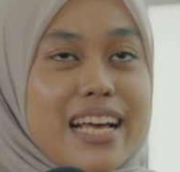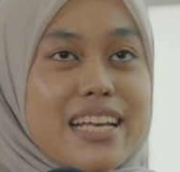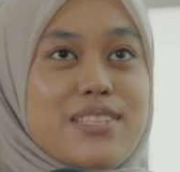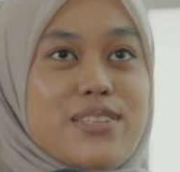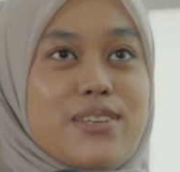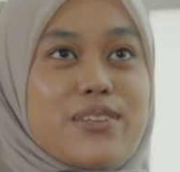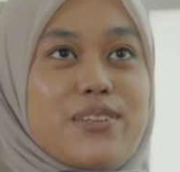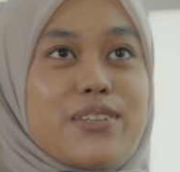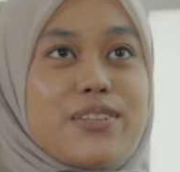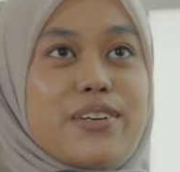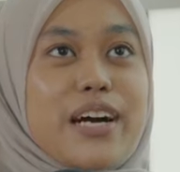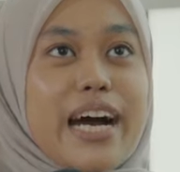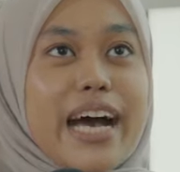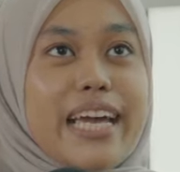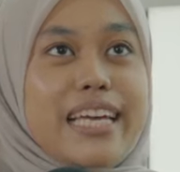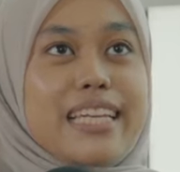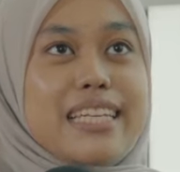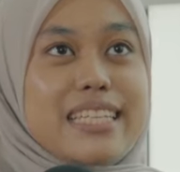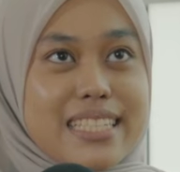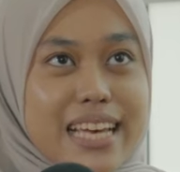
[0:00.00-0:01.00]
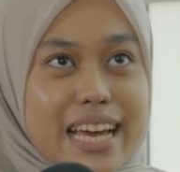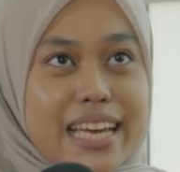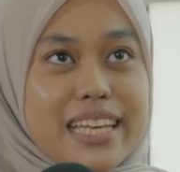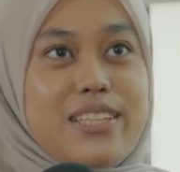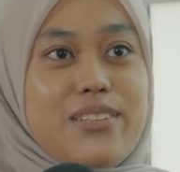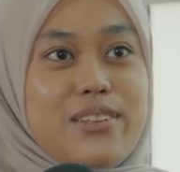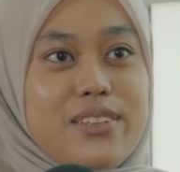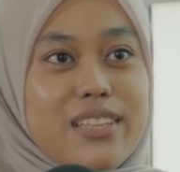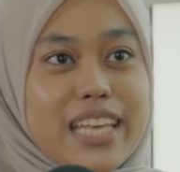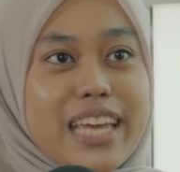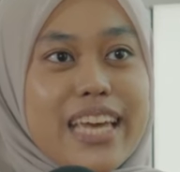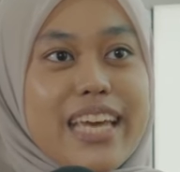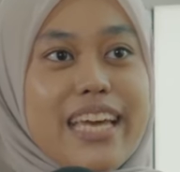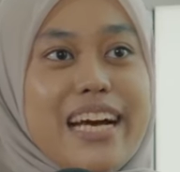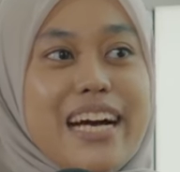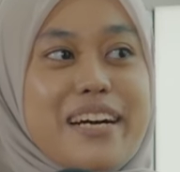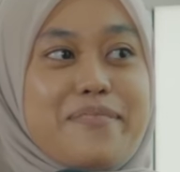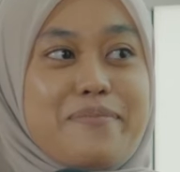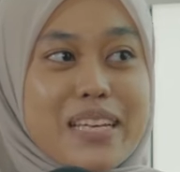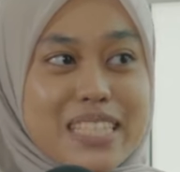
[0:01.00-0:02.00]
So I decided to take
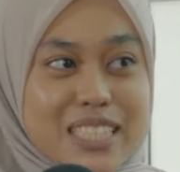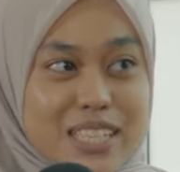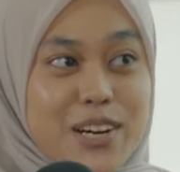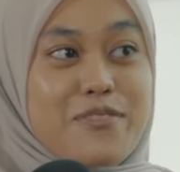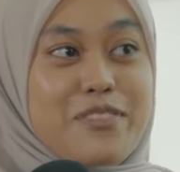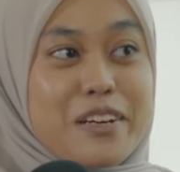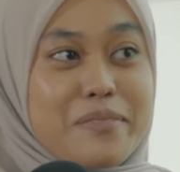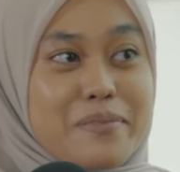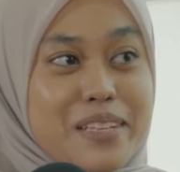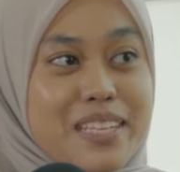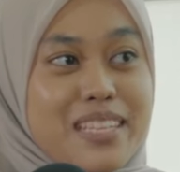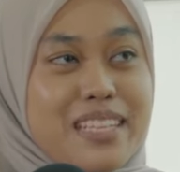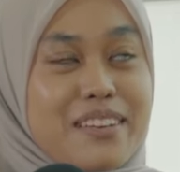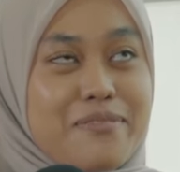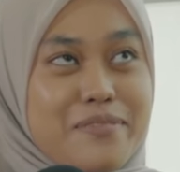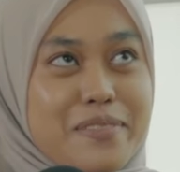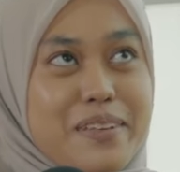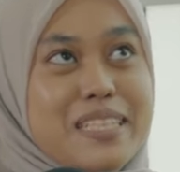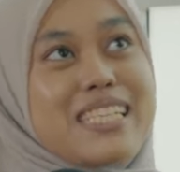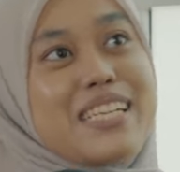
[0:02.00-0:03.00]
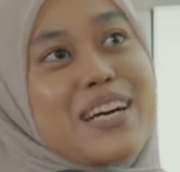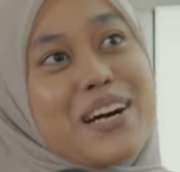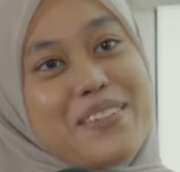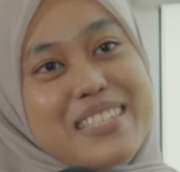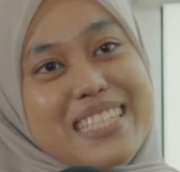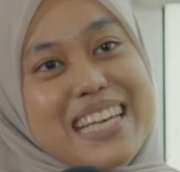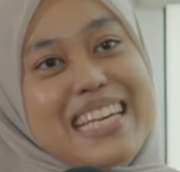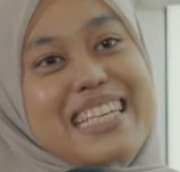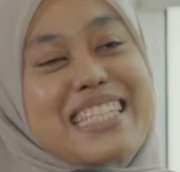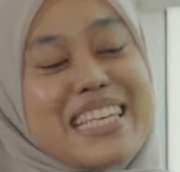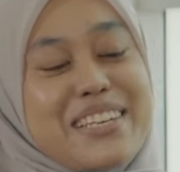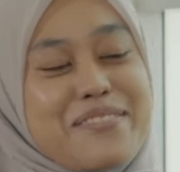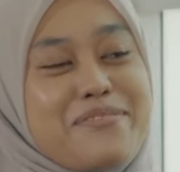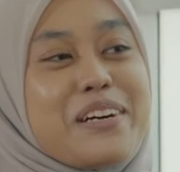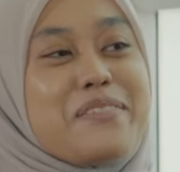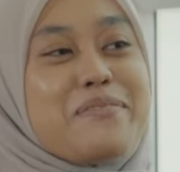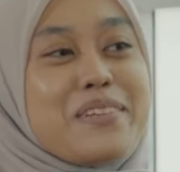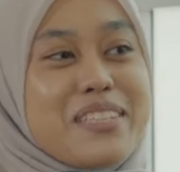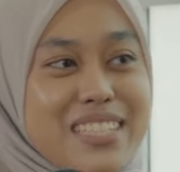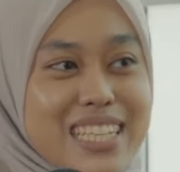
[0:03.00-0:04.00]
Bachelor of Science in
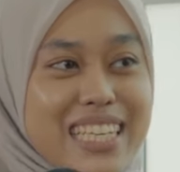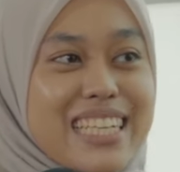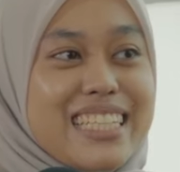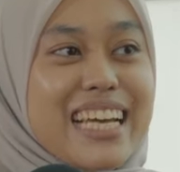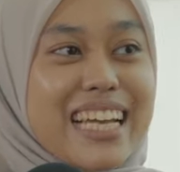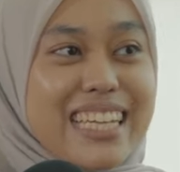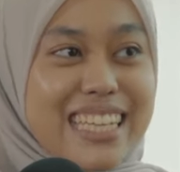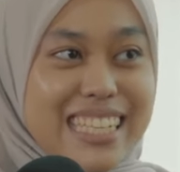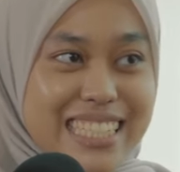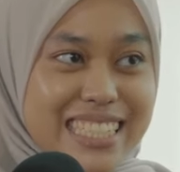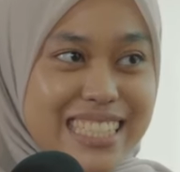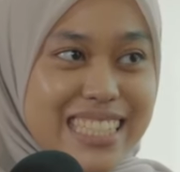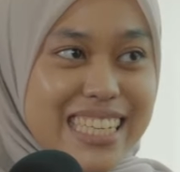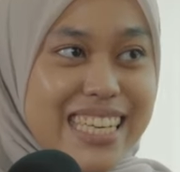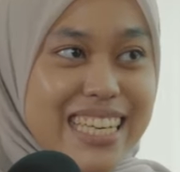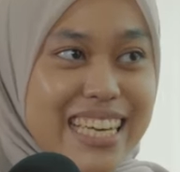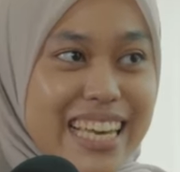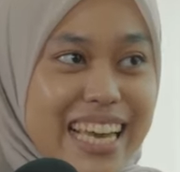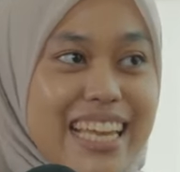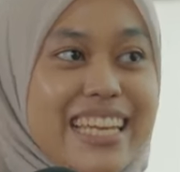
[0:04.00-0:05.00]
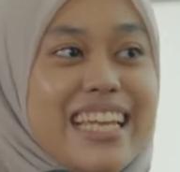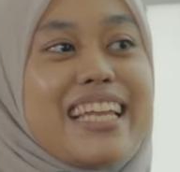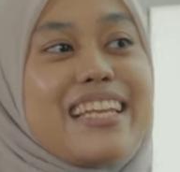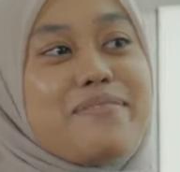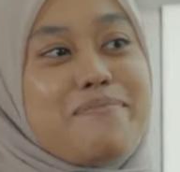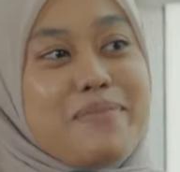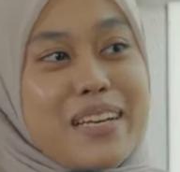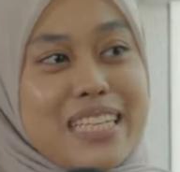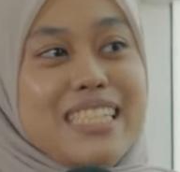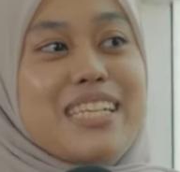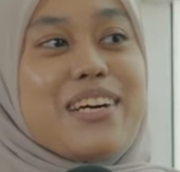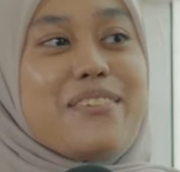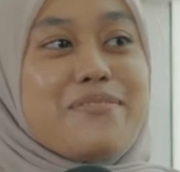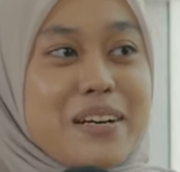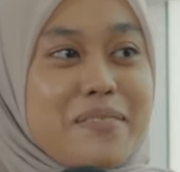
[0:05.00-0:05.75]
Pharmaceutical Technology, and then Bachelor of